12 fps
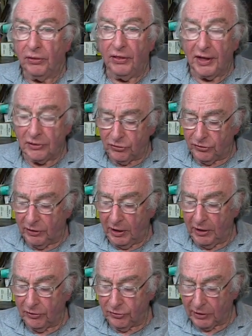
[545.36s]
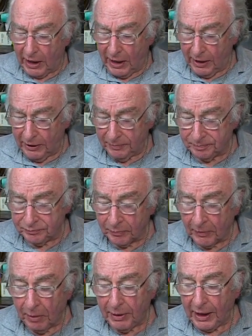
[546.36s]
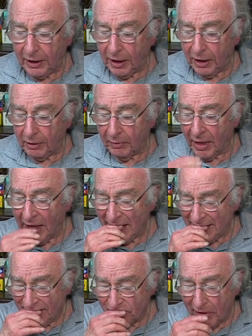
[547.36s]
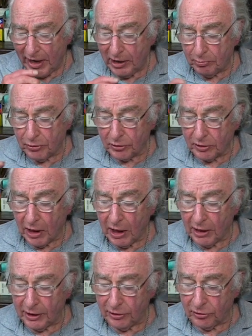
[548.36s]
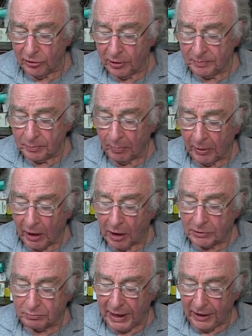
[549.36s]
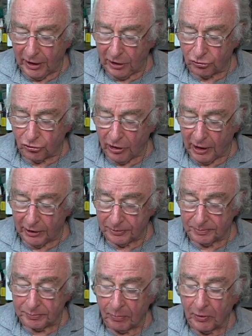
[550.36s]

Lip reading: This is a baking paper lined baking tray.